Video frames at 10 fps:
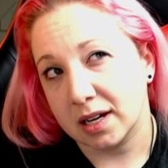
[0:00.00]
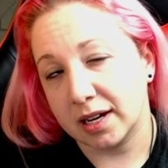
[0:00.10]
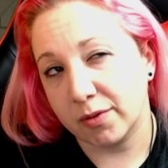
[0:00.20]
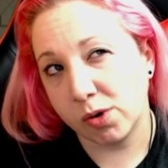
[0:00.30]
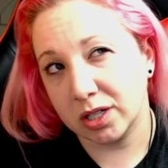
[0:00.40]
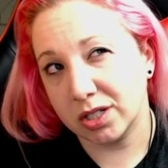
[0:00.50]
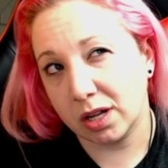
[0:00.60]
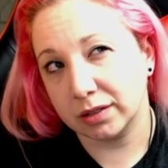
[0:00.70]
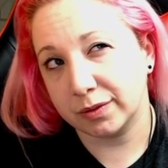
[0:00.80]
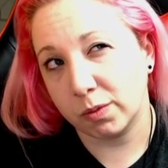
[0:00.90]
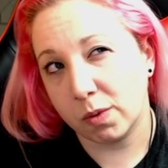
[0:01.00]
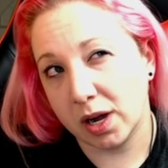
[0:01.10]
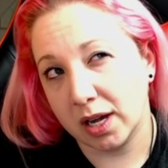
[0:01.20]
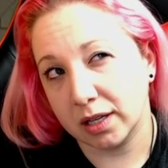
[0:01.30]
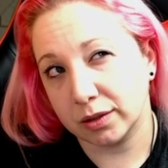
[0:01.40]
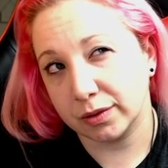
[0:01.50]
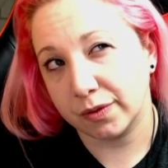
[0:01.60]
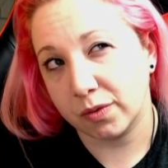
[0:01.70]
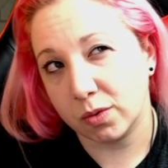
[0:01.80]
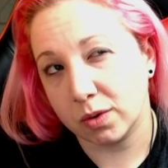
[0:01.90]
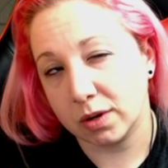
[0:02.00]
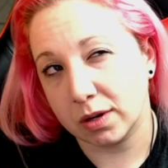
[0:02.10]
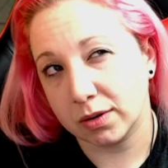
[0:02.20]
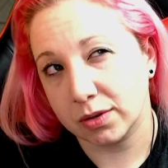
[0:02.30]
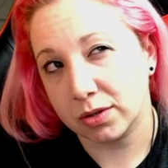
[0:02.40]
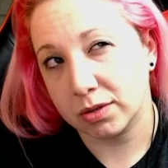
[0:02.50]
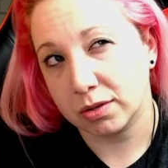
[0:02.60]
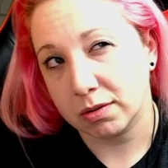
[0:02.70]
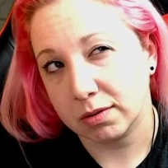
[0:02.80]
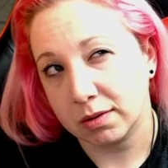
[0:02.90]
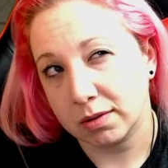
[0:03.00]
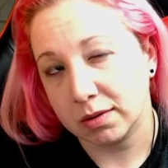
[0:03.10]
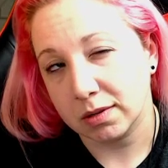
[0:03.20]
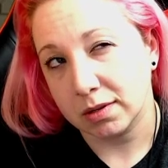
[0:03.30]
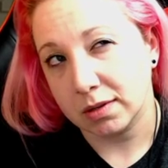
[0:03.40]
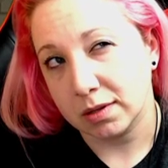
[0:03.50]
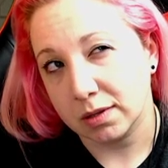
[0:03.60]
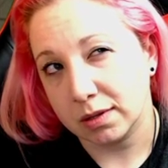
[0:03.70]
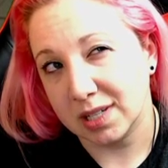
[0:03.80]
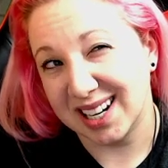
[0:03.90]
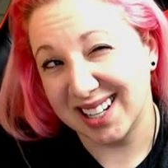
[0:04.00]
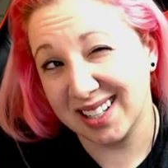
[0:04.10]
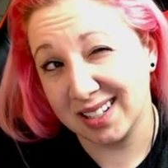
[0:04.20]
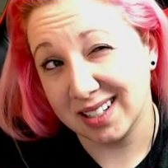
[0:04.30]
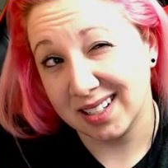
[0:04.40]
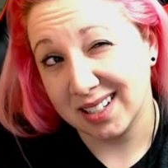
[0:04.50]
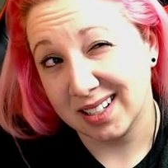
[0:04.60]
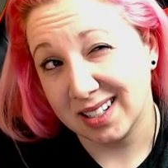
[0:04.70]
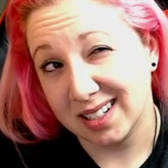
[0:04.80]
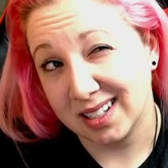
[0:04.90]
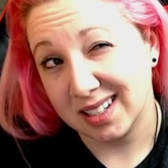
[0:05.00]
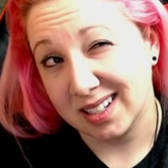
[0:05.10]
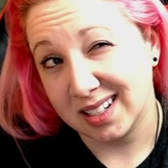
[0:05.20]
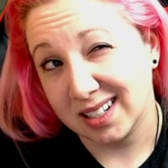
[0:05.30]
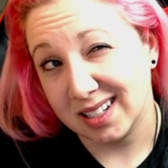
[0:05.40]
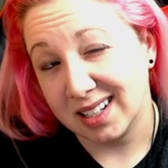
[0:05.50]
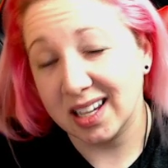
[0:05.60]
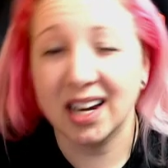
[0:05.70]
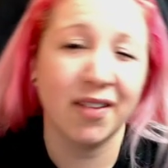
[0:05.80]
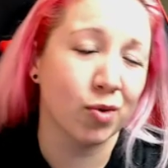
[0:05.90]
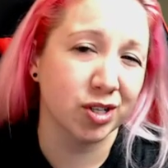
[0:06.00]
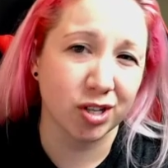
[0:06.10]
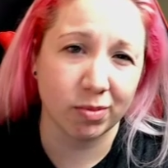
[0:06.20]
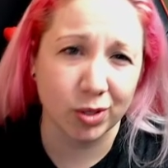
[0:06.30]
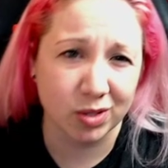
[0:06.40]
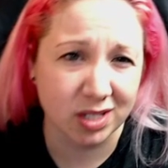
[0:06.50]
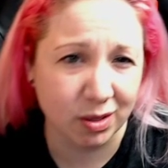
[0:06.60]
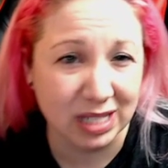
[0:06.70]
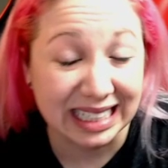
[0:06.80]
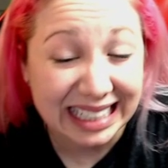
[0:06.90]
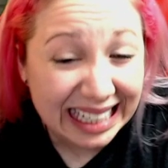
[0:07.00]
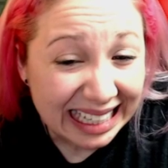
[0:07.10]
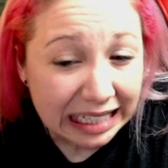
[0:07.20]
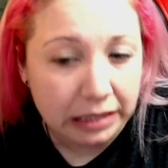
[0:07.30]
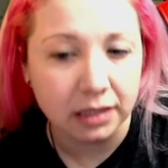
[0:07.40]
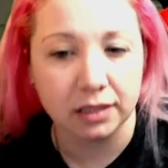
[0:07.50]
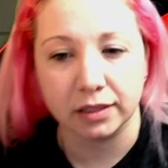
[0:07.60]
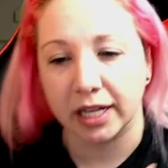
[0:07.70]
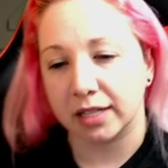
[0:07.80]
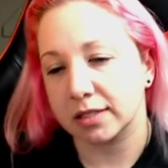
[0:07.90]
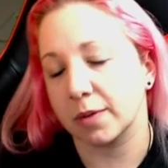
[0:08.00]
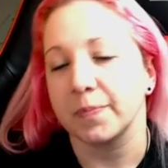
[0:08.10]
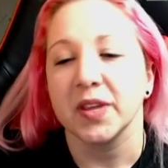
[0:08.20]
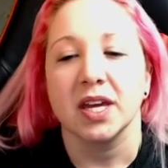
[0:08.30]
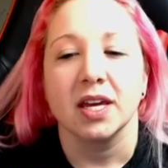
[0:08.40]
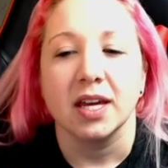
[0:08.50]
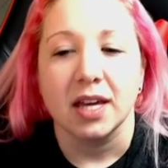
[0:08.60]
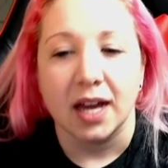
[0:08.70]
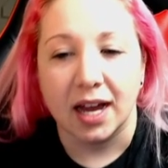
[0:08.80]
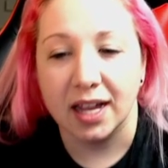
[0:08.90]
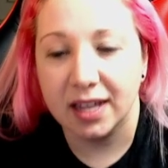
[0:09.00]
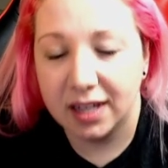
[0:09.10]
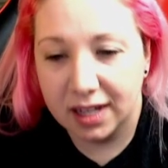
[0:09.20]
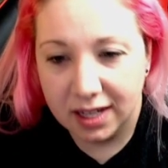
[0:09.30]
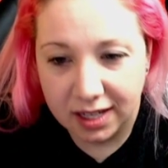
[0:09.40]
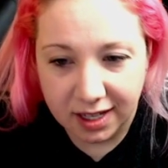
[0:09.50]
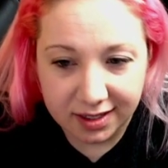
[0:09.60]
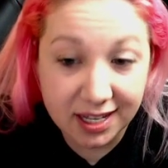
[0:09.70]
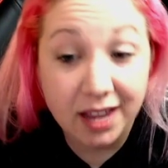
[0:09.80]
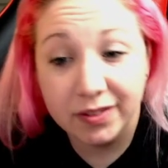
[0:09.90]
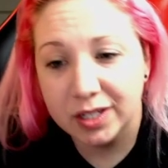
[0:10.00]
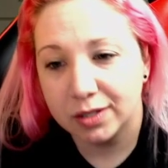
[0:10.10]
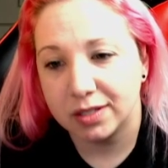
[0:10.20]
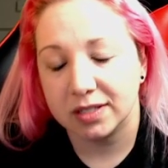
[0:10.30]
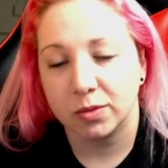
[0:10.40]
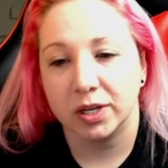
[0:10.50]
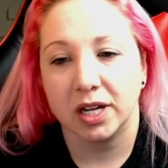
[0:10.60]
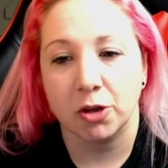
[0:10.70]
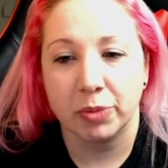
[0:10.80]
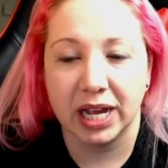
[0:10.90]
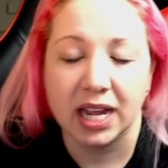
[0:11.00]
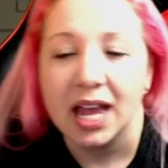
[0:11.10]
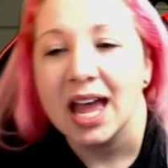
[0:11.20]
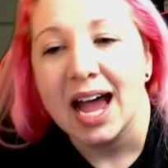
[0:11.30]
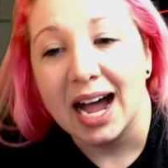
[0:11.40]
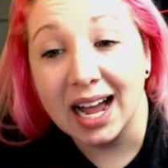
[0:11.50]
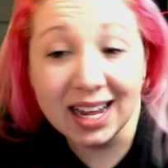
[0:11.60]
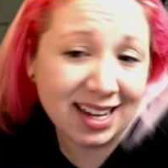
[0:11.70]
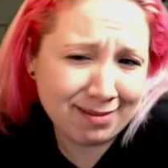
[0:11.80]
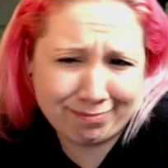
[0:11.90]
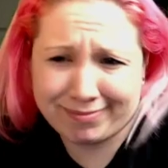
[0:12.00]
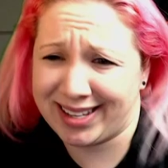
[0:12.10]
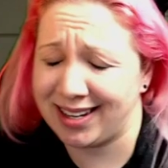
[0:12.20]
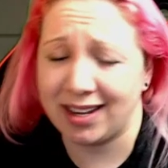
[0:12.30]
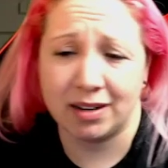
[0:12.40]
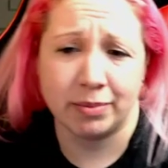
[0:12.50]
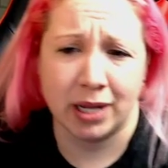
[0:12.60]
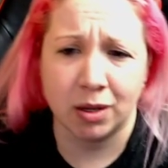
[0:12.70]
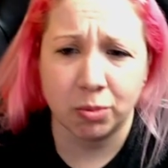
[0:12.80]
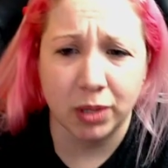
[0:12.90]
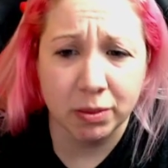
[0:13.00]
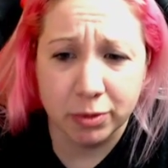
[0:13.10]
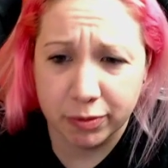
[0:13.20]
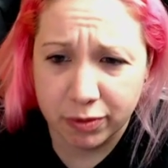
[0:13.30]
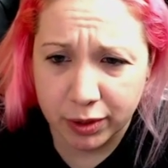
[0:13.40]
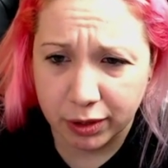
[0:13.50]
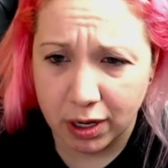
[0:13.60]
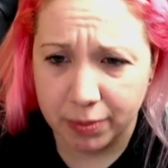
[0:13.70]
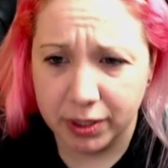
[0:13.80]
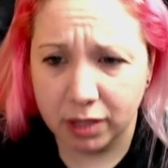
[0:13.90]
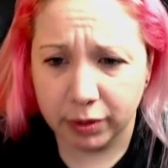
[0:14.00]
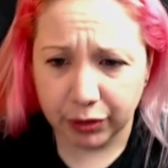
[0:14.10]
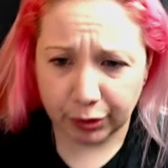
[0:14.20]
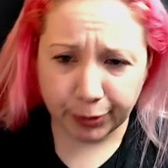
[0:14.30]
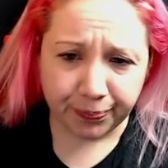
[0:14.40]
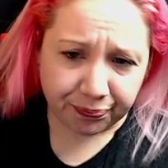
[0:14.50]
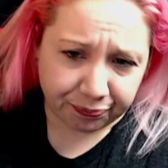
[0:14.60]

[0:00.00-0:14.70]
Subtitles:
I haven't watched all of Wild Force. Is that it? And I haven't watched Turbo since I was a little kid. So, David Yost doesn't want to come back. I don't blame him for all the crap that he went through.